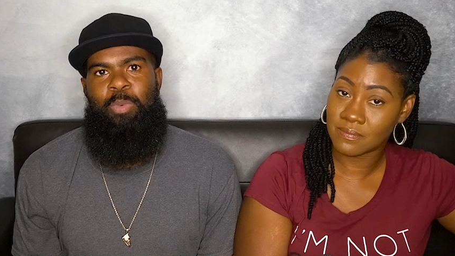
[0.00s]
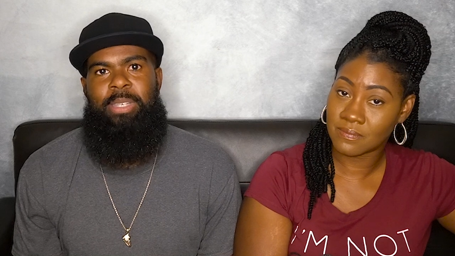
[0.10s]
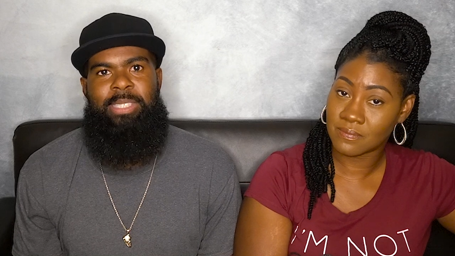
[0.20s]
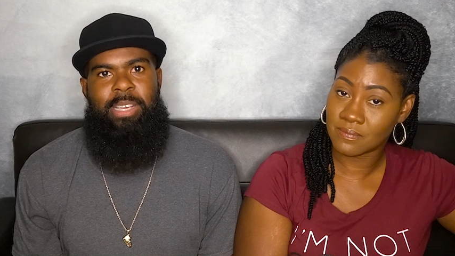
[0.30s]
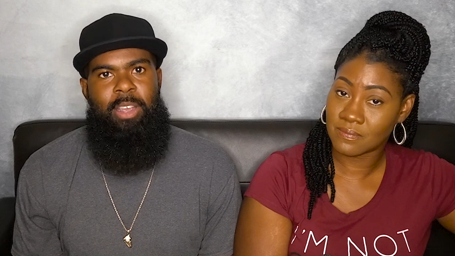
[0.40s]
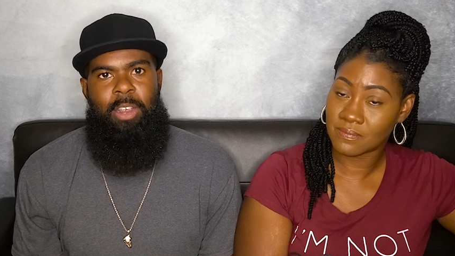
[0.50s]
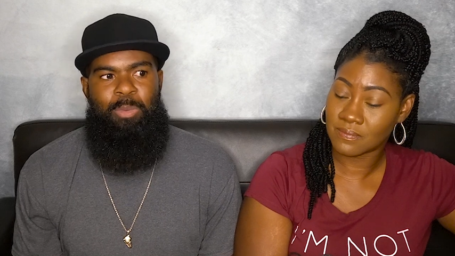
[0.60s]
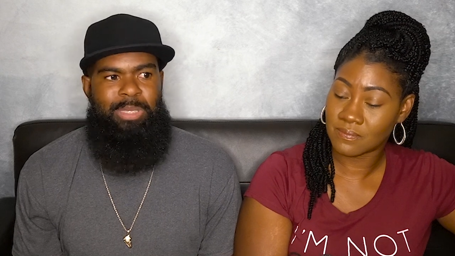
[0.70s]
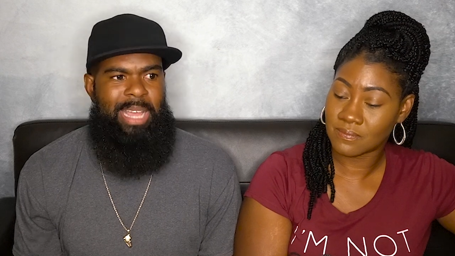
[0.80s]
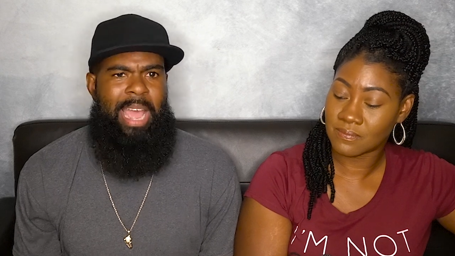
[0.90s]
Speaker 1: we seen
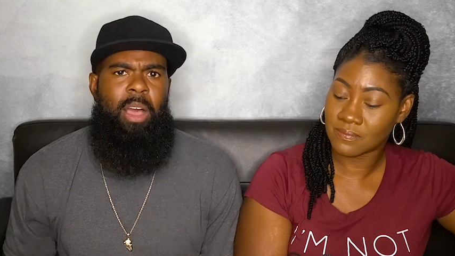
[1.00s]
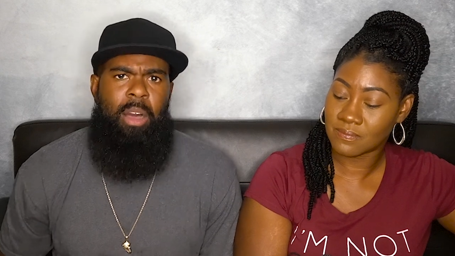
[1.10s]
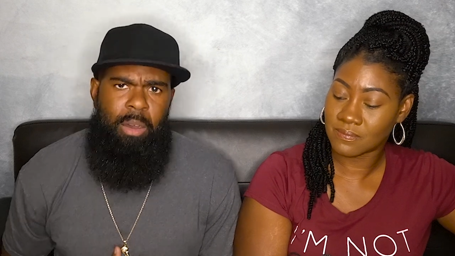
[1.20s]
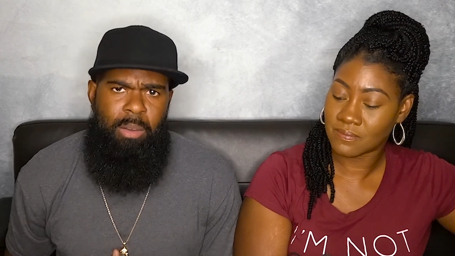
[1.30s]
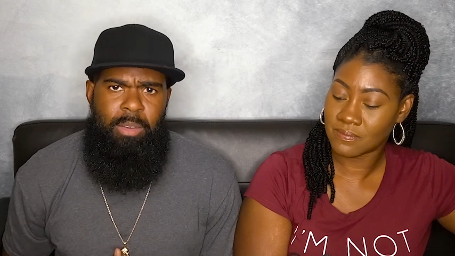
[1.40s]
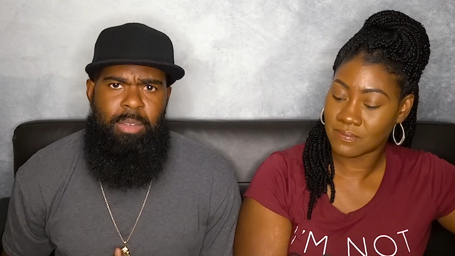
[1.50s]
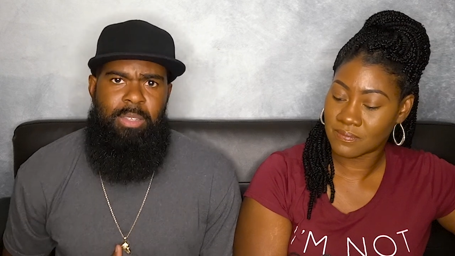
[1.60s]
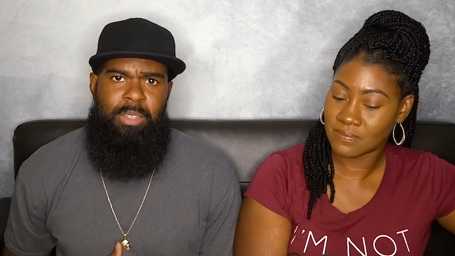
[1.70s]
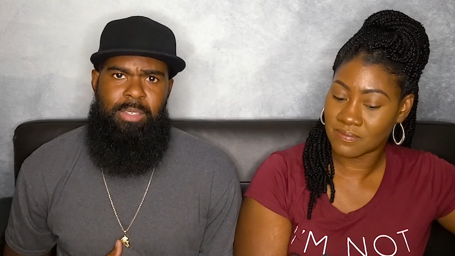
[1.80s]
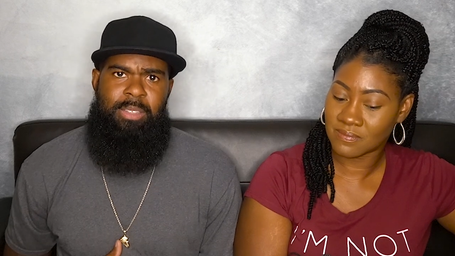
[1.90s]
her was like, oh.
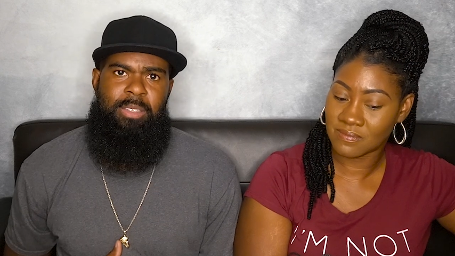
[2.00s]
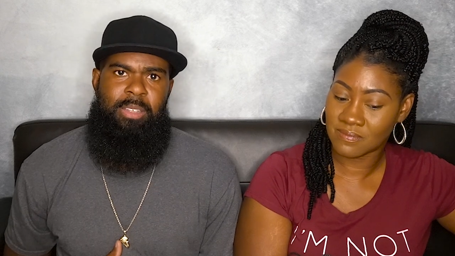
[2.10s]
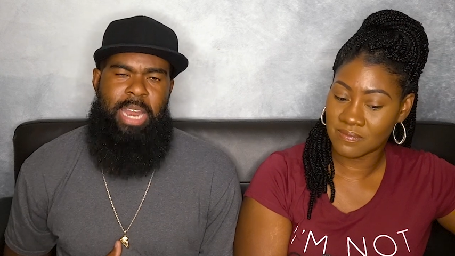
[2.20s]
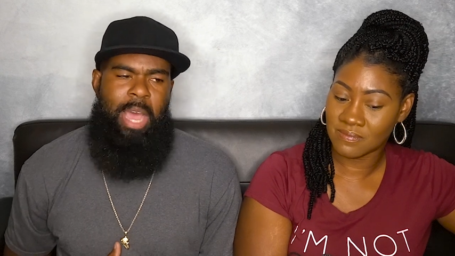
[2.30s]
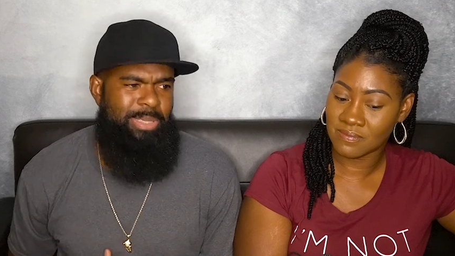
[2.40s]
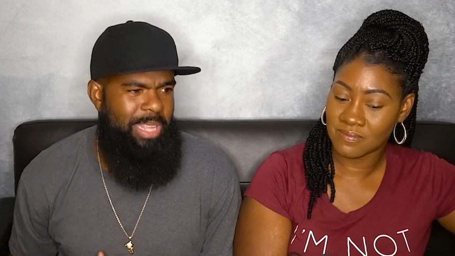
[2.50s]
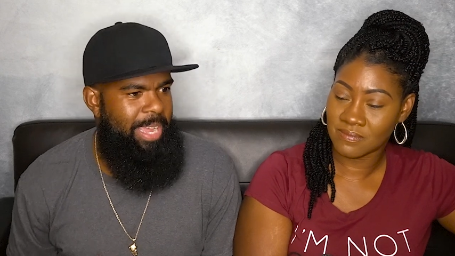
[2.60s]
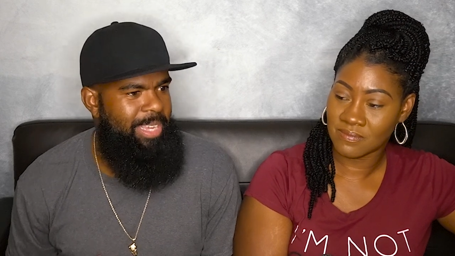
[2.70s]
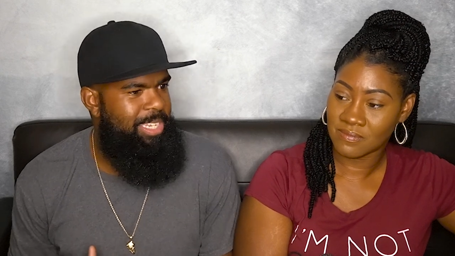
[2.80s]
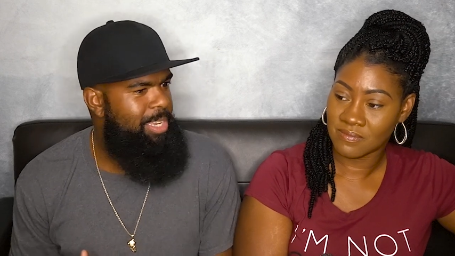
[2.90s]
And I was
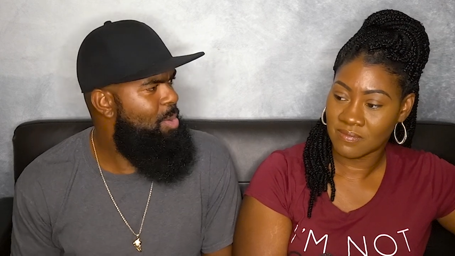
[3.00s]
like, is she